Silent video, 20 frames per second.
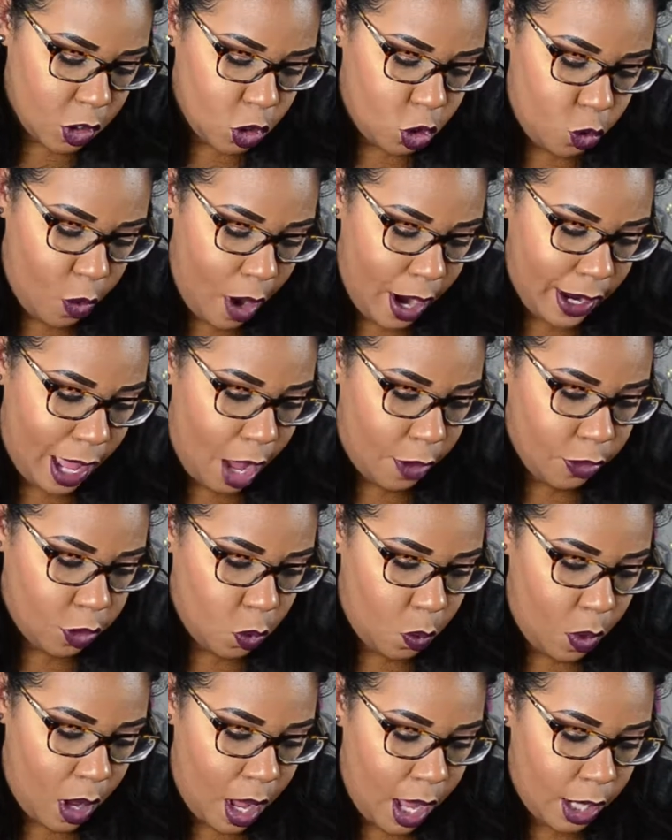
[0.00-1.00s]
dry out the
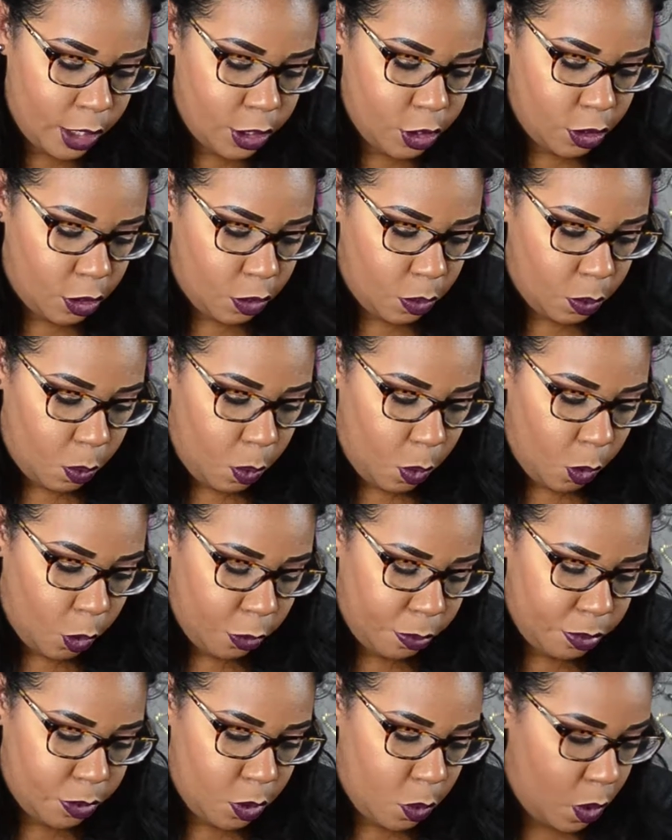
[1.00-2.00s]
watch or
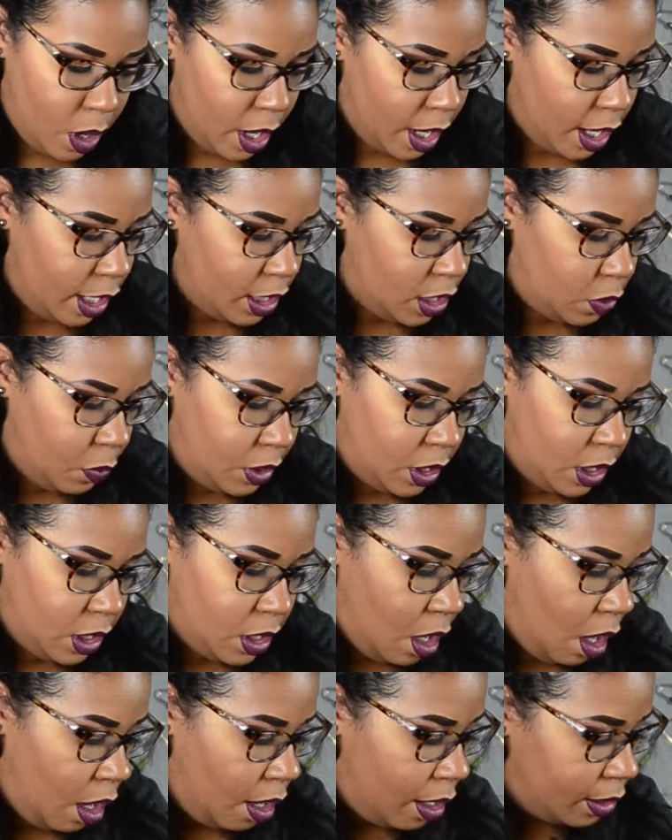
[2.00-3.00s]
warp the watch, which is
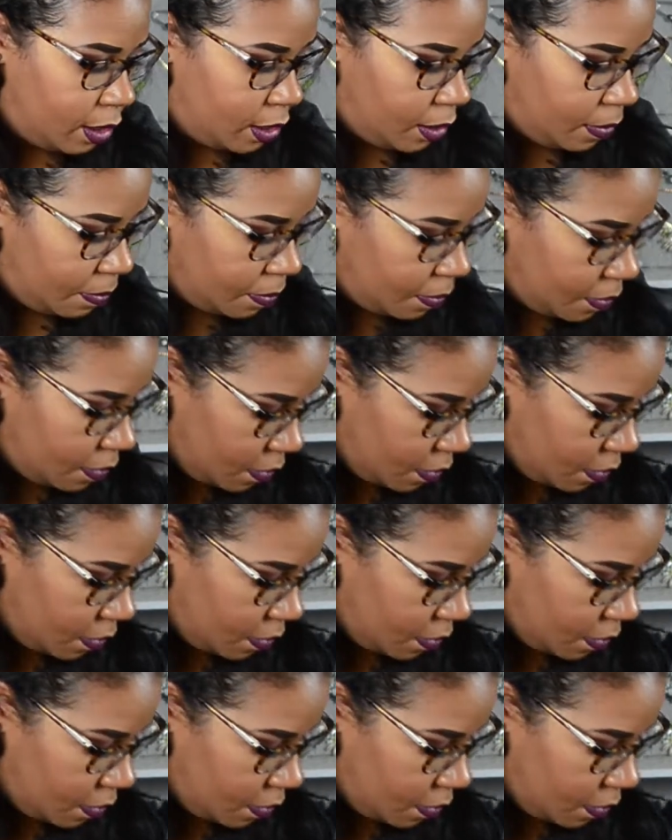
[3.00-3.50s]
awesome.